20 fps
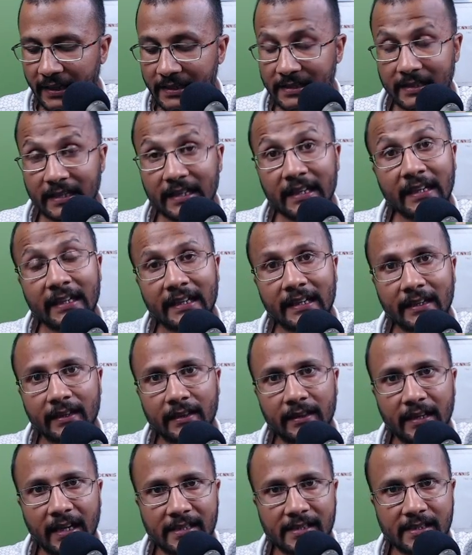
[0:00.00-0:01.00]
the
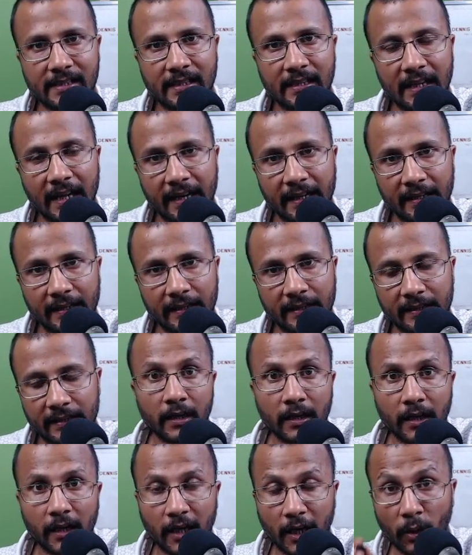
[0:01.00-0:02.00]
last line.
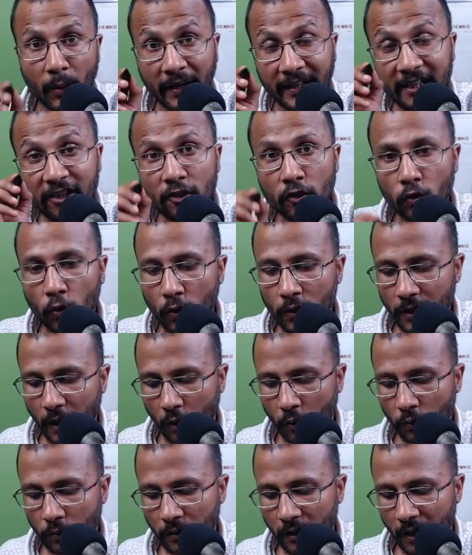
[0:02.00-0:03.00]
Now I need to note
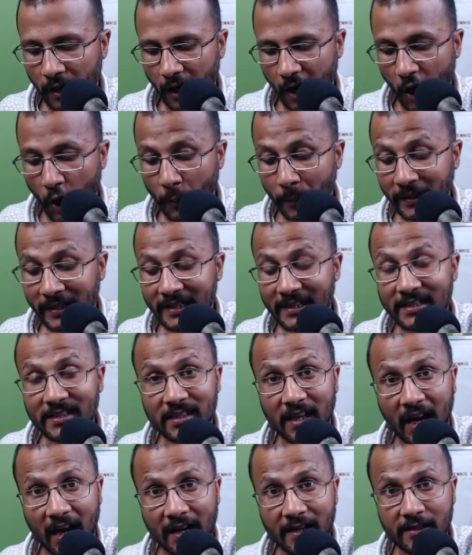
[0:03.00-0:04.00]
down how many
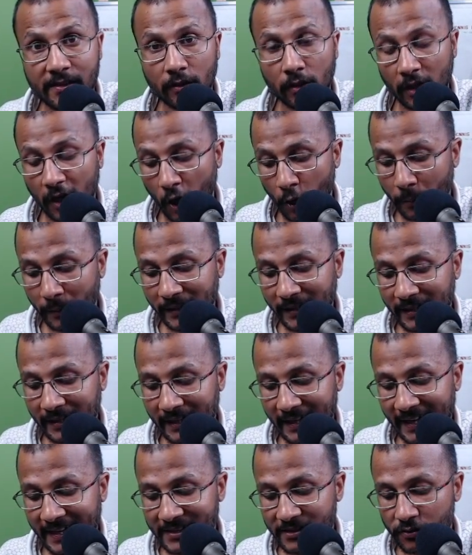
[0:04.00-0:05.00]
stars or how many
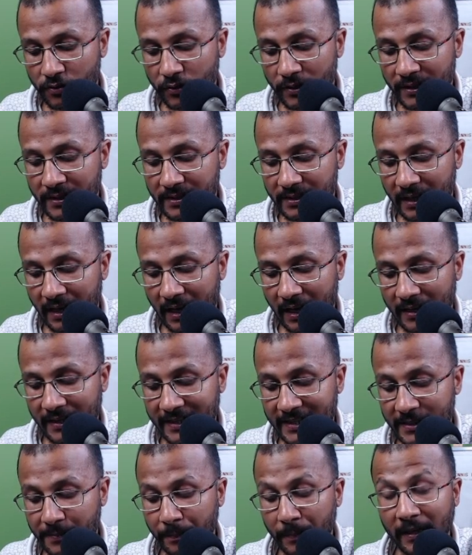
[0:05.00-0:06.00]
asterisks are
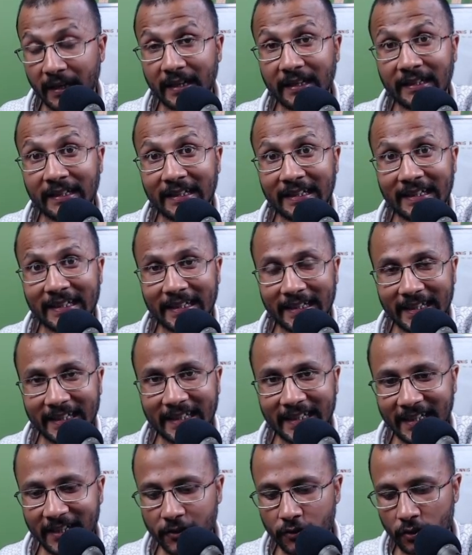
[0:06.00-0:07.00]
displayed in
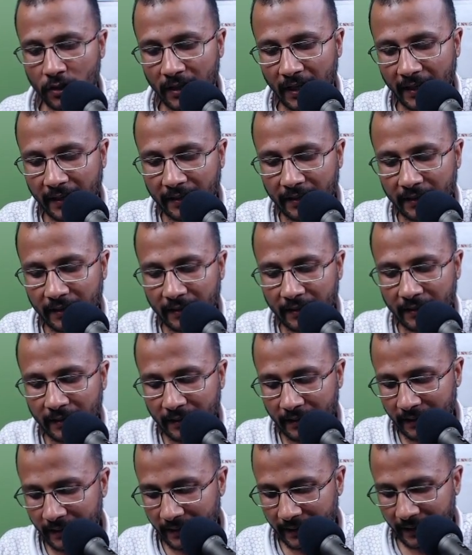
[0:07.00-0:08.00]
each line.
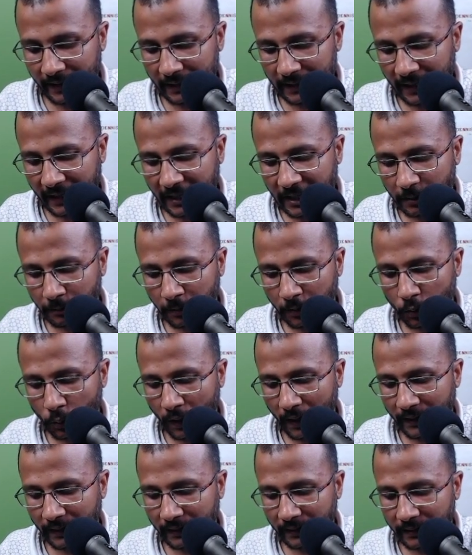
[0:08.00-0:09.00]
In line number
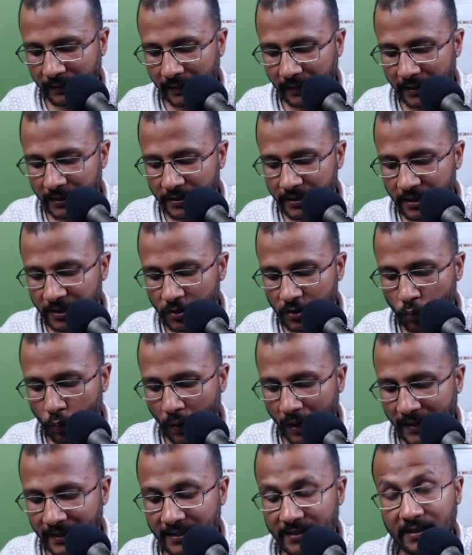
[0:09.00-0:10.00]
1, there is just
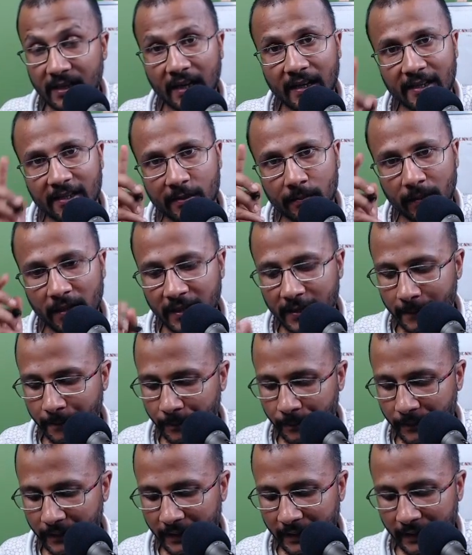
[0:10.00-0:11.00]
1 star displayed.
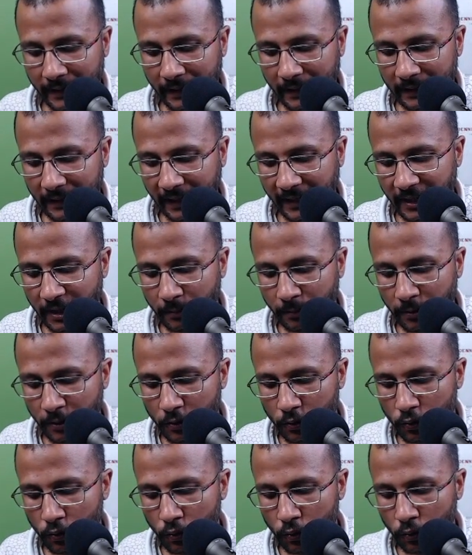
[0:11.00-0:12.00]
Line number
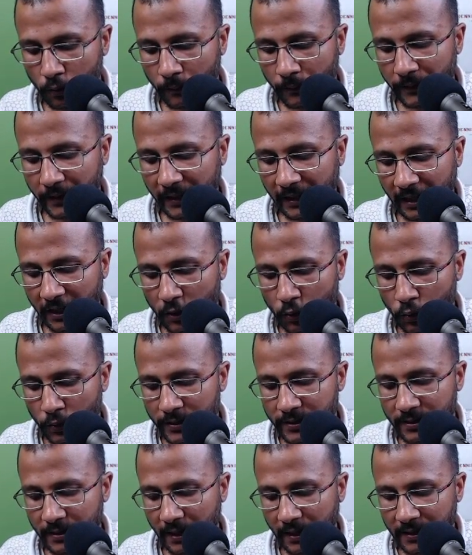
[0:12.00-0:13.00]
2, there are 2
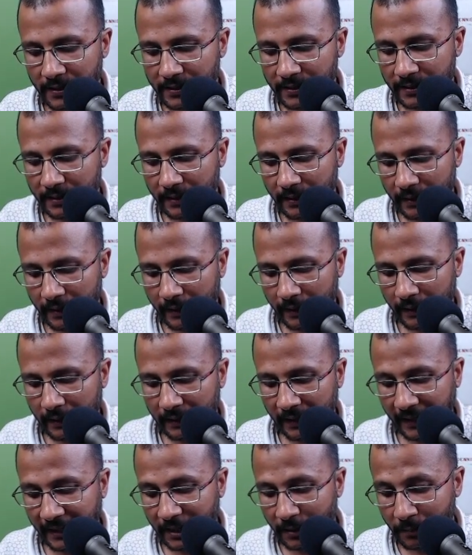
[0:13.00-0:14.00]
stars. In
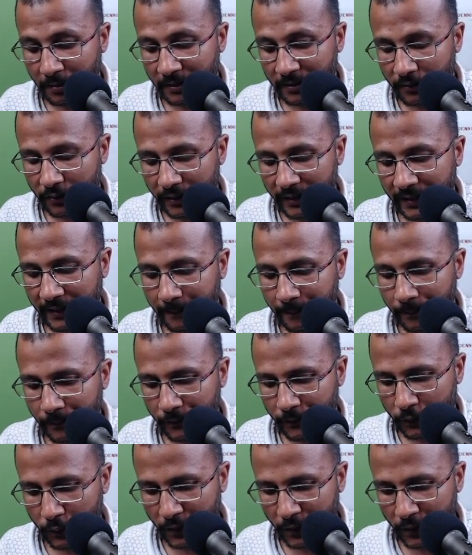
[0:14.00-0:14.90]
line number 3, 3